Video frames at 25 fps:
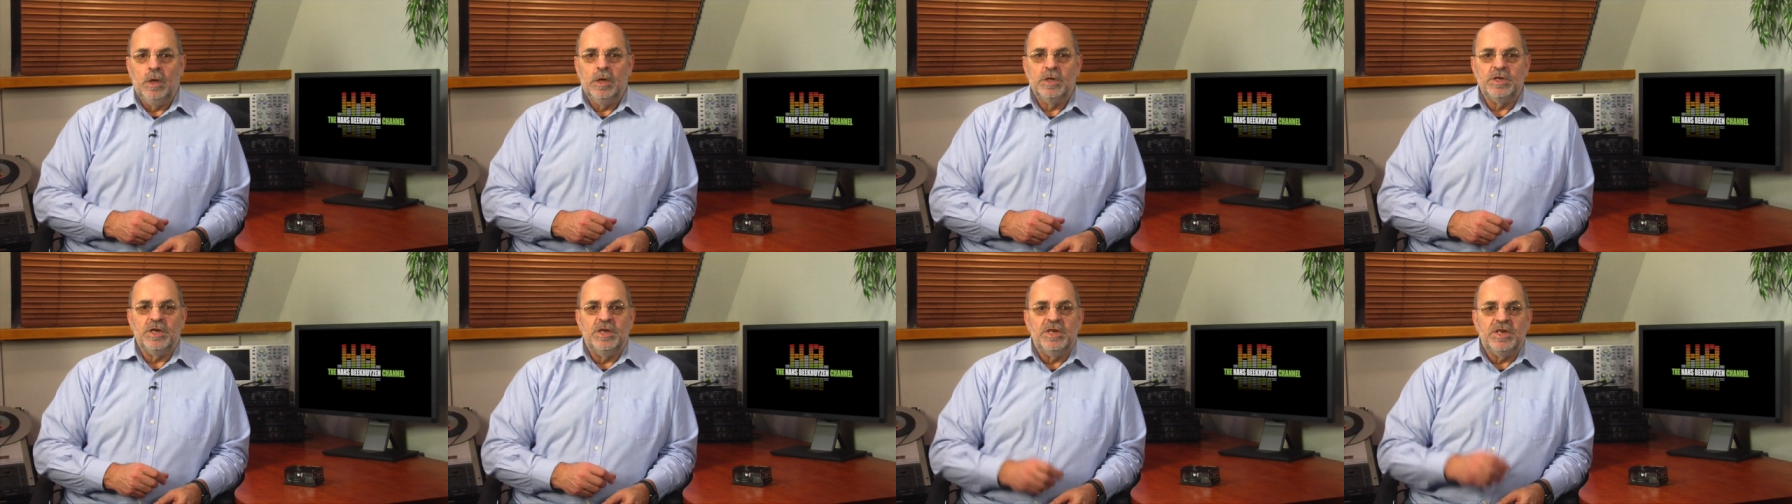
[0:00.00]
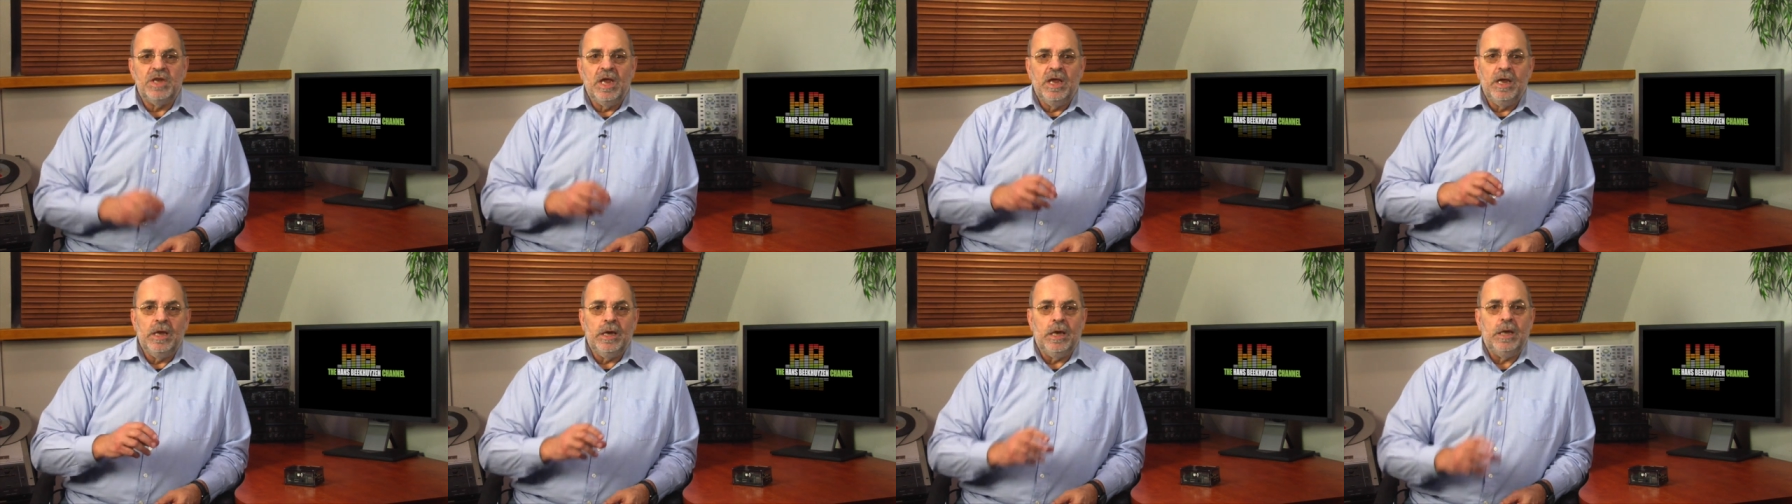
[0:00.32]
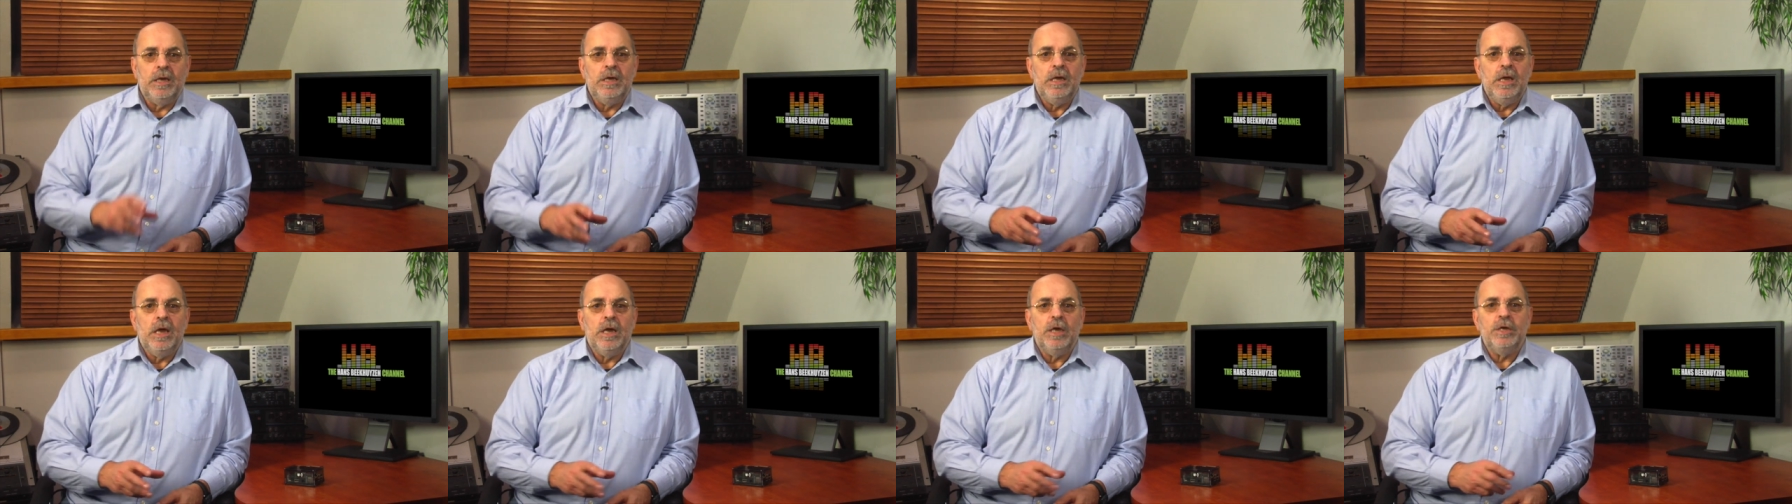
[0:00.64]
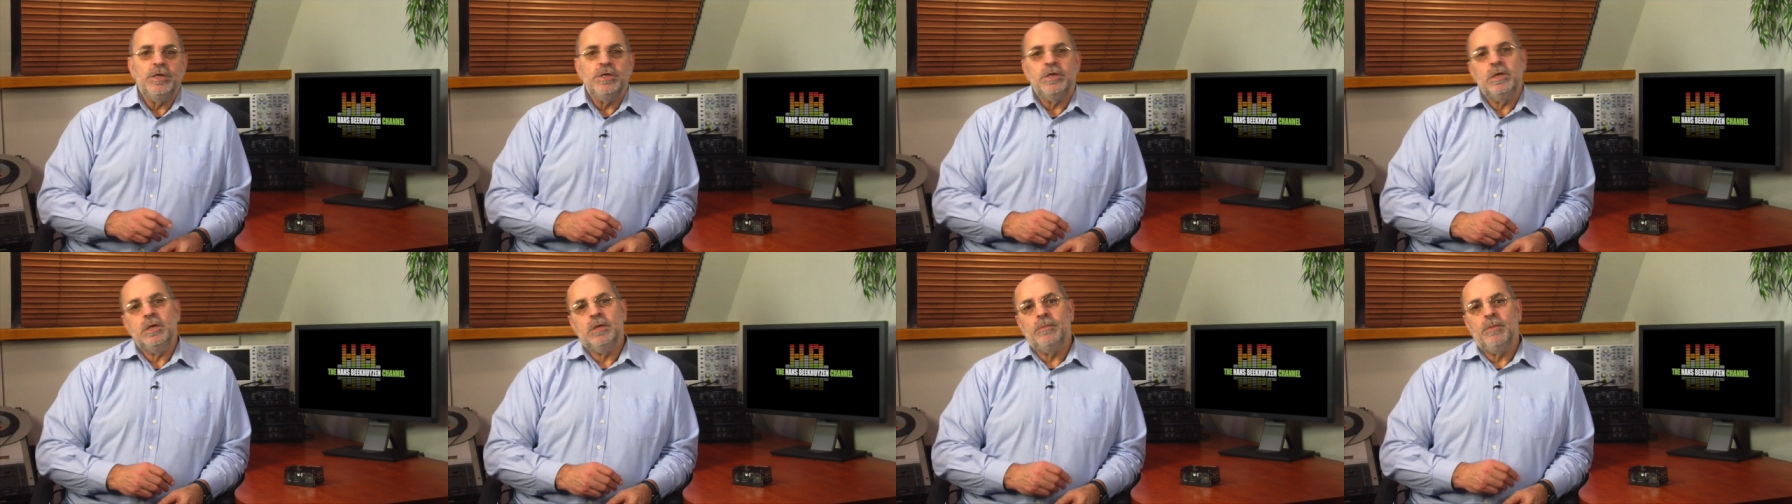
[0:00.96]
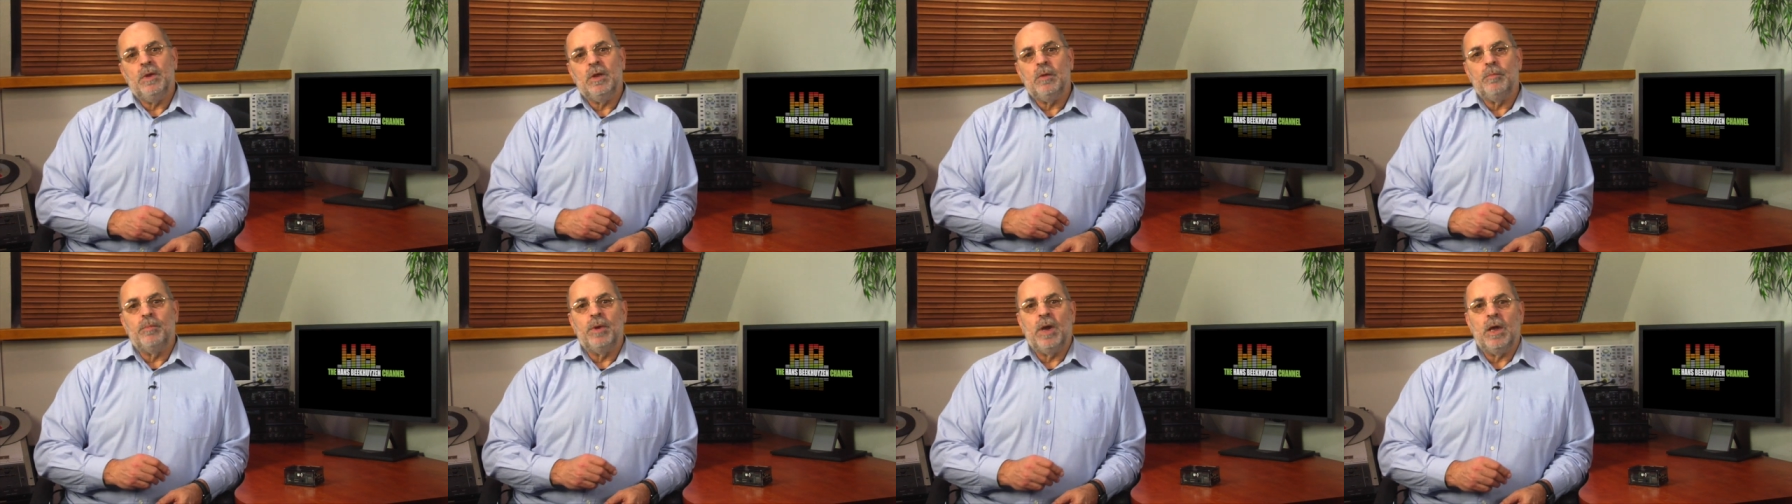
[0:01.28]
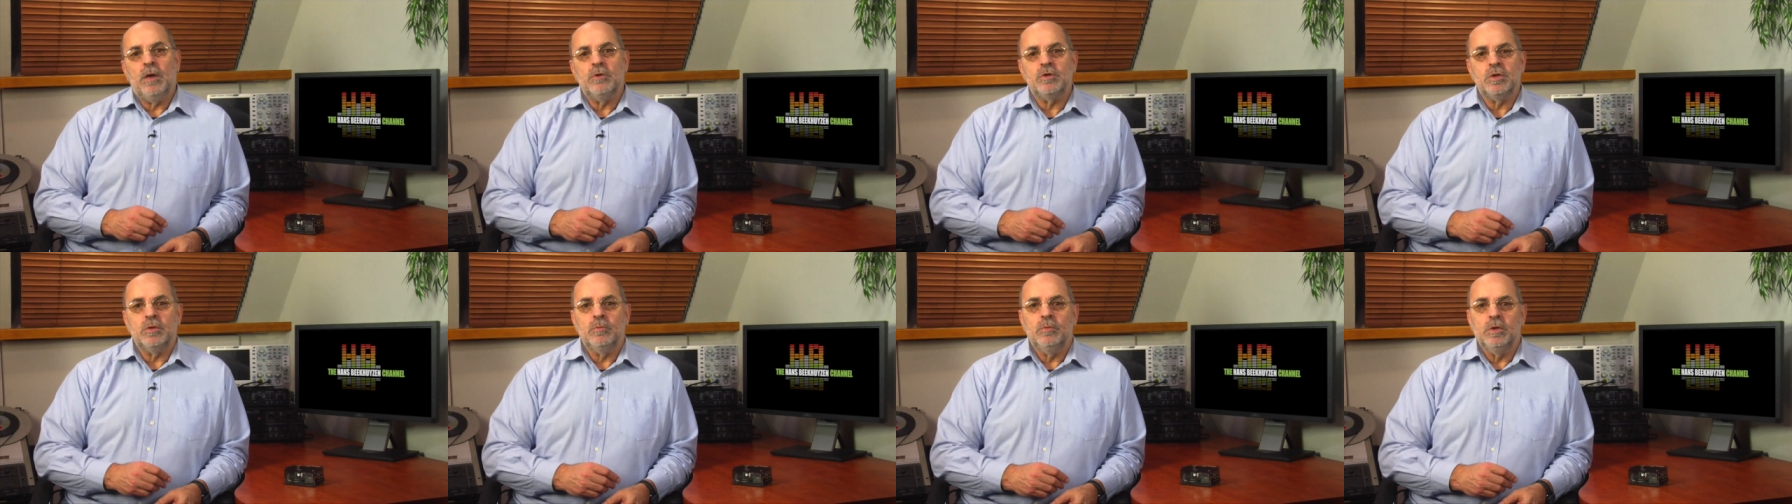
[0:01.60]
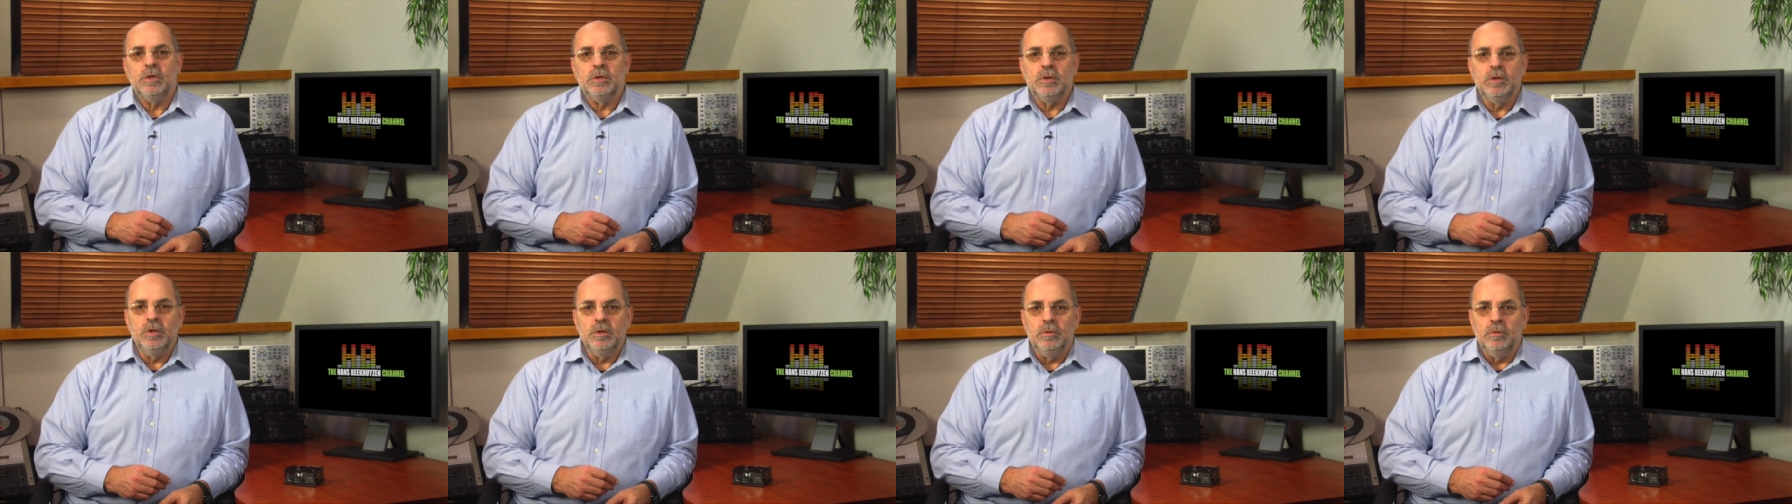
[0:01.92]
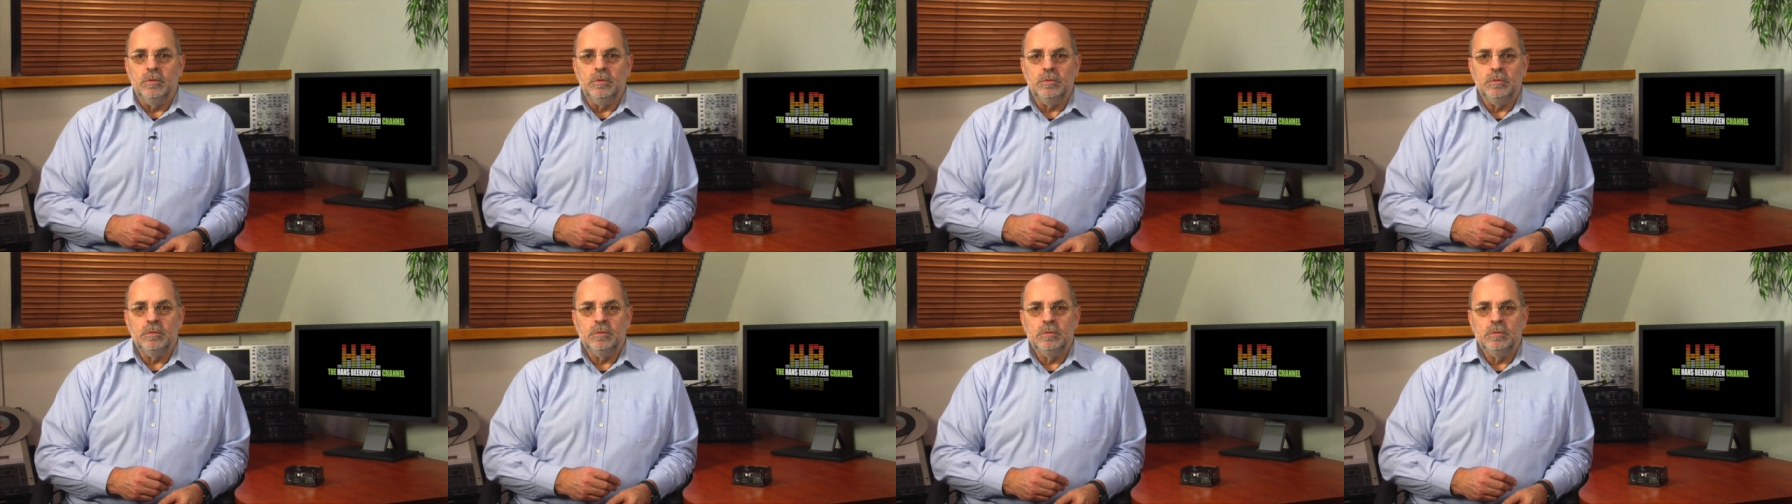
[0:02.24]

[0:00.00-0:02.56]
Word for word: since any HTML browser will do.